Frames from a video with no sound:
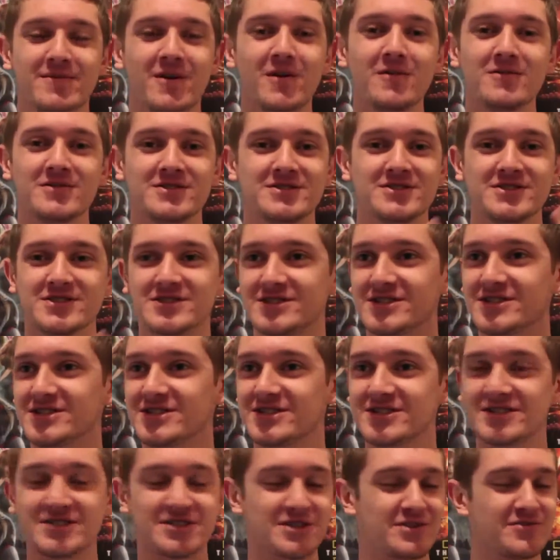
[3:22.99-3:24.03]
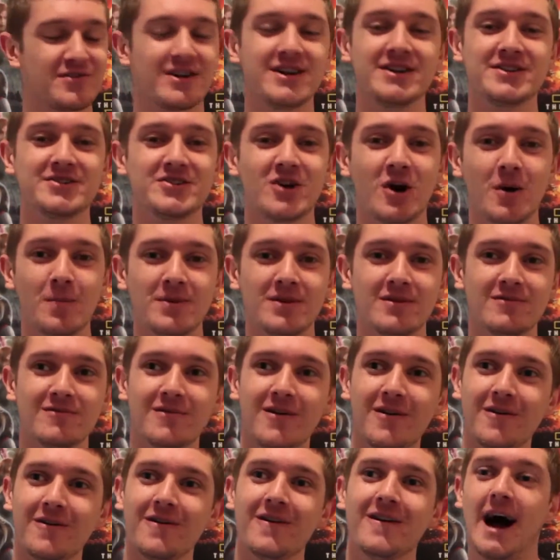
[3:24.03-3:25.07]
Olsen just does such a great job in the
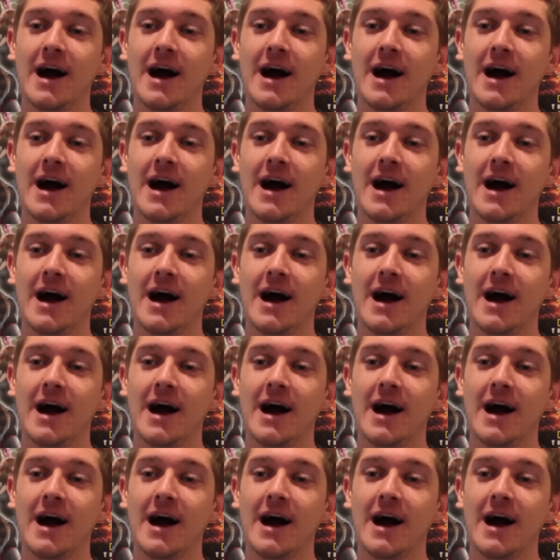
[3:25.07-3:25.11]
role.